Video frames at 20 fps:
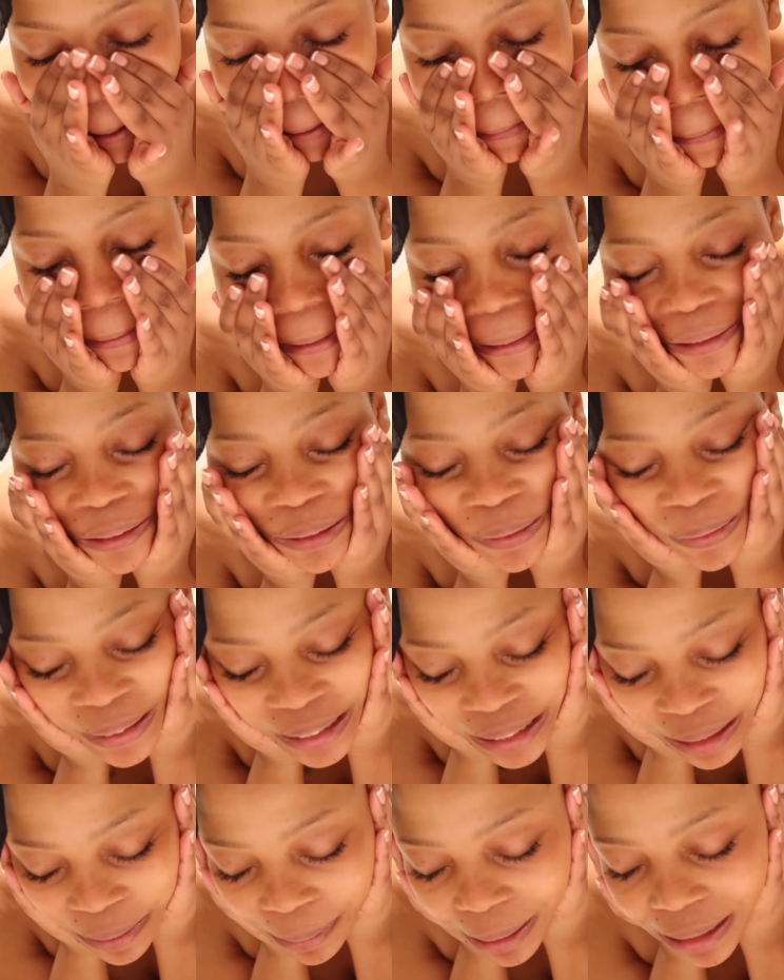I don't like
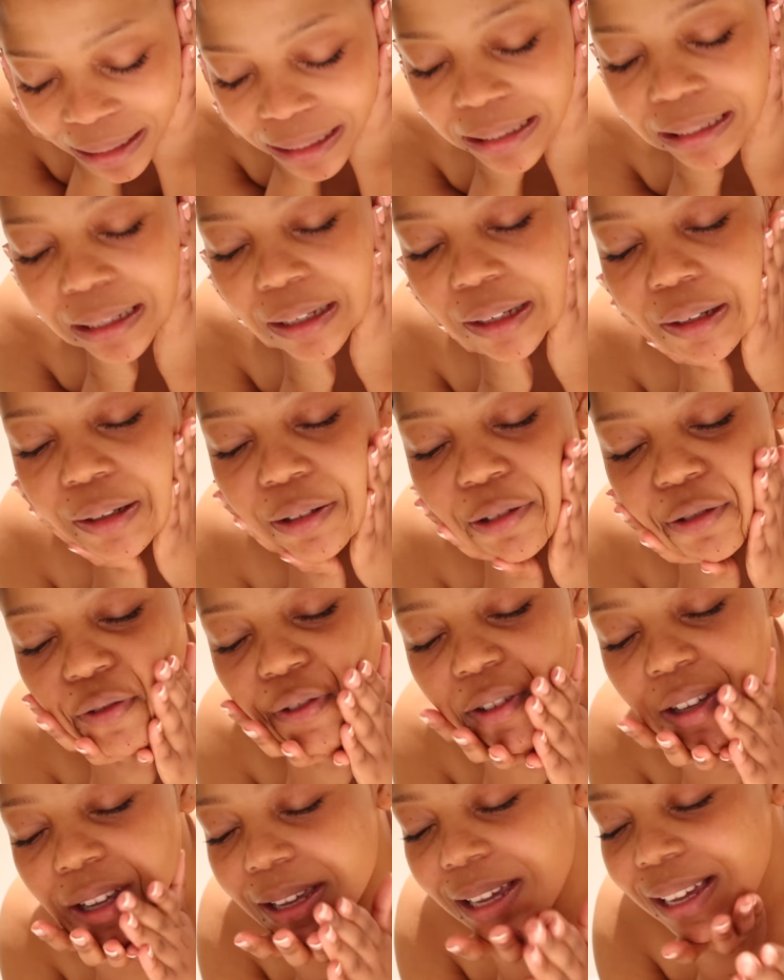stressing myself.
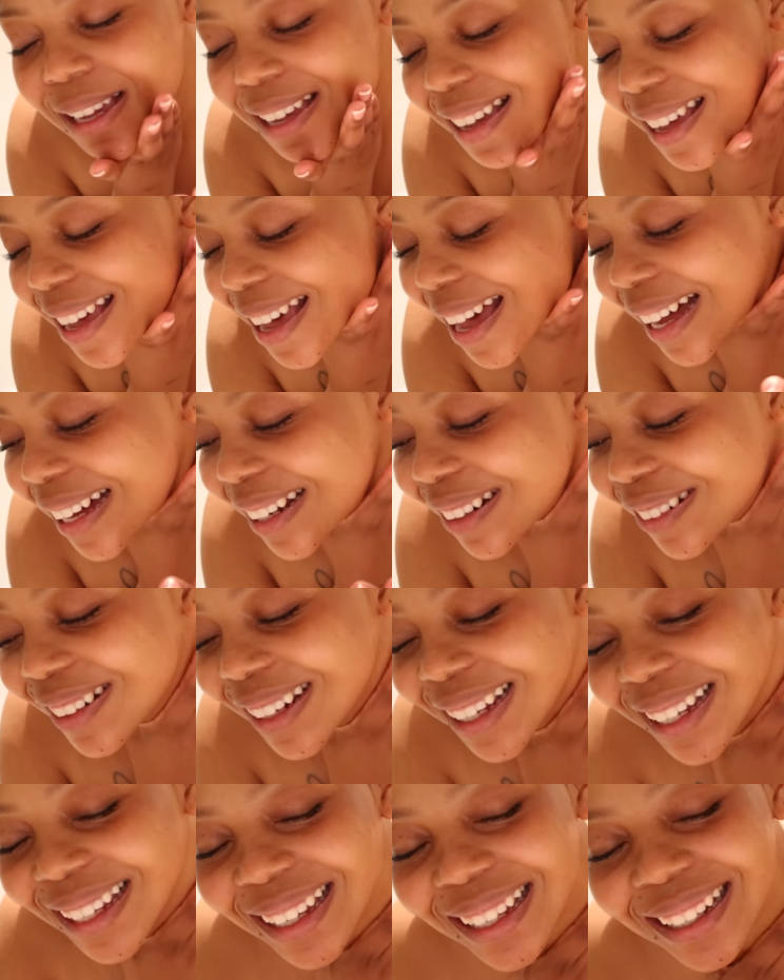I don't
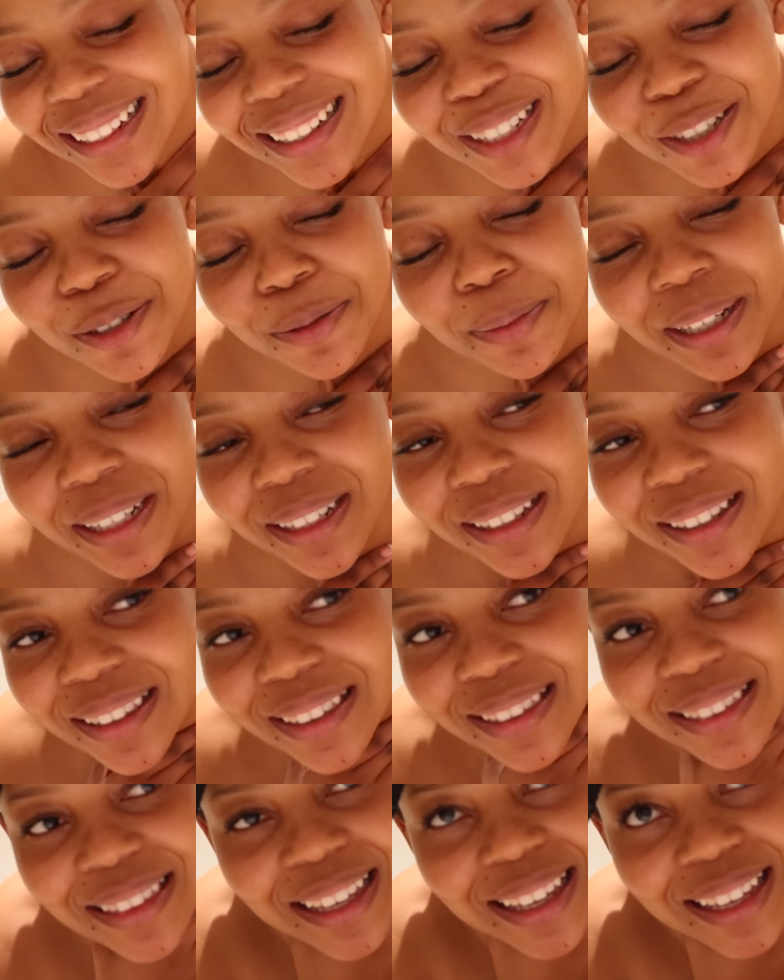like eating too many
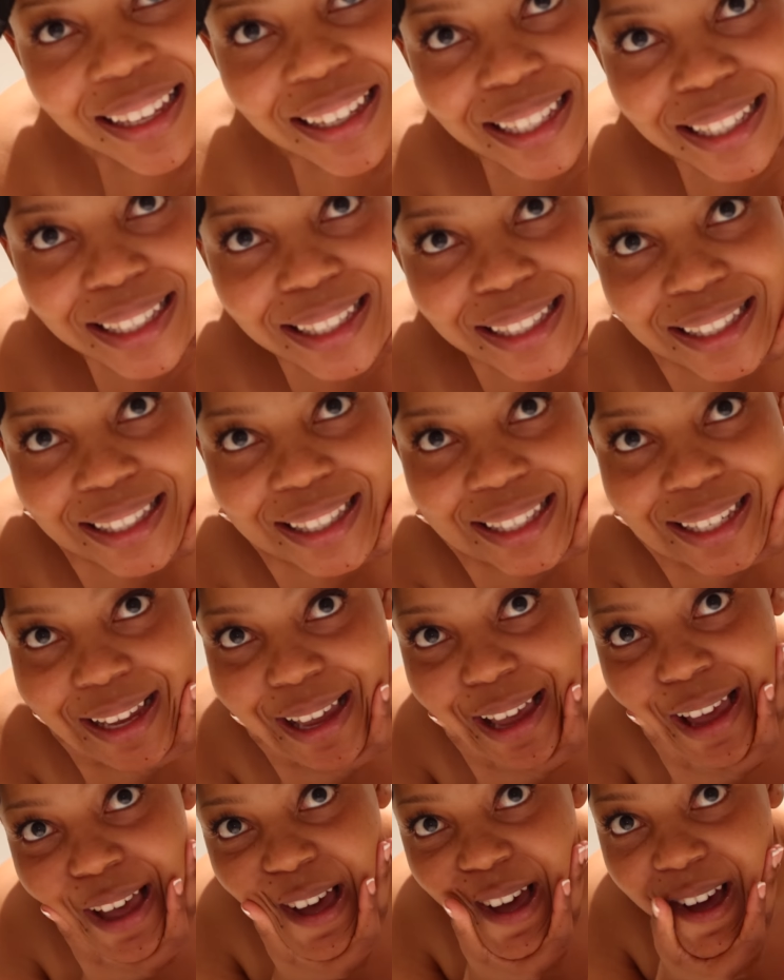things.
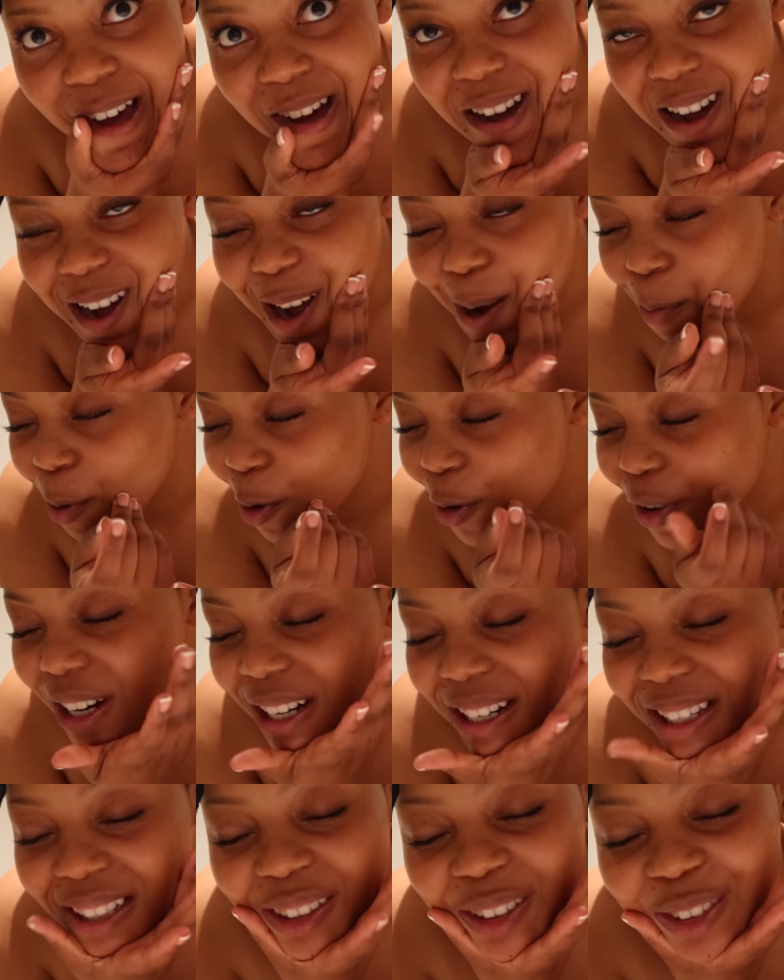I'm
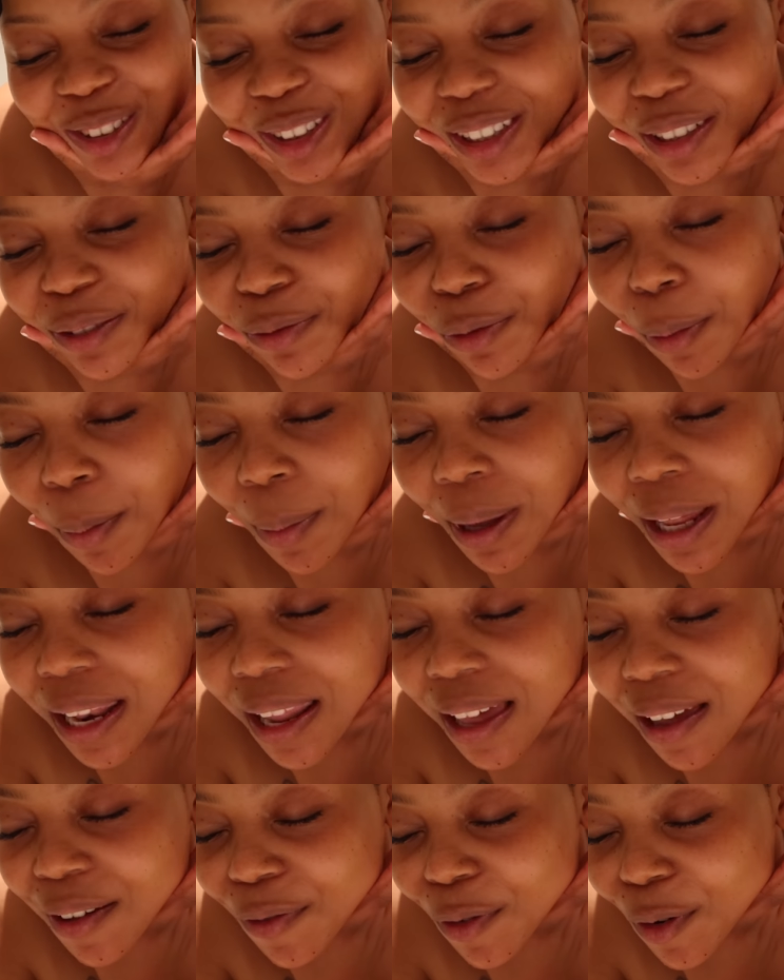already stressed from my
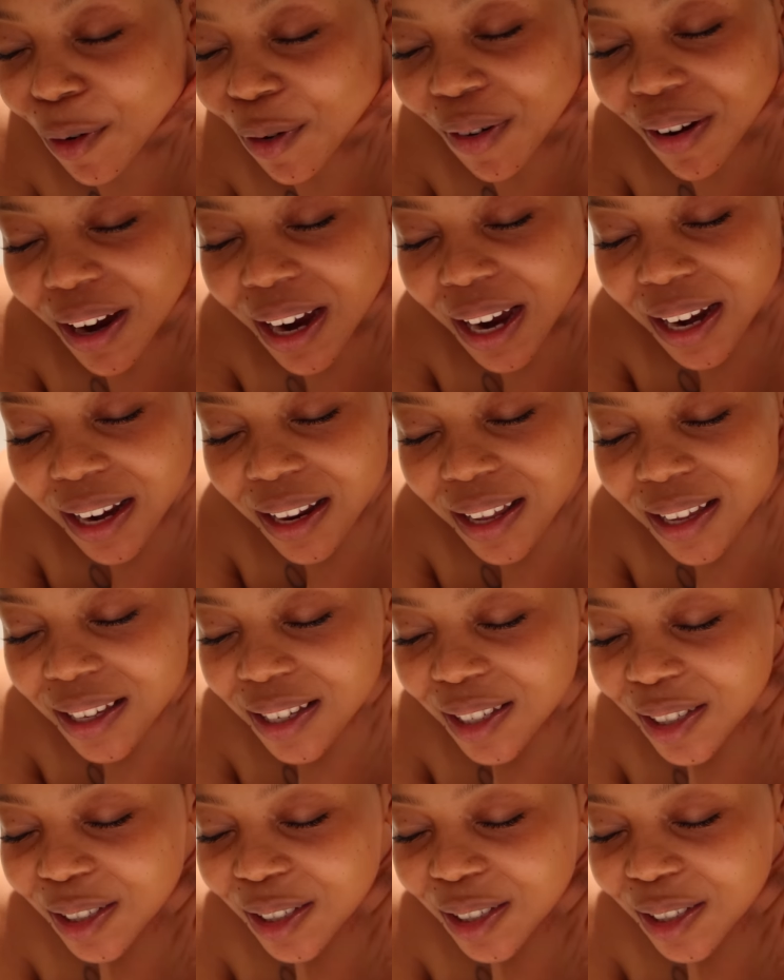life already.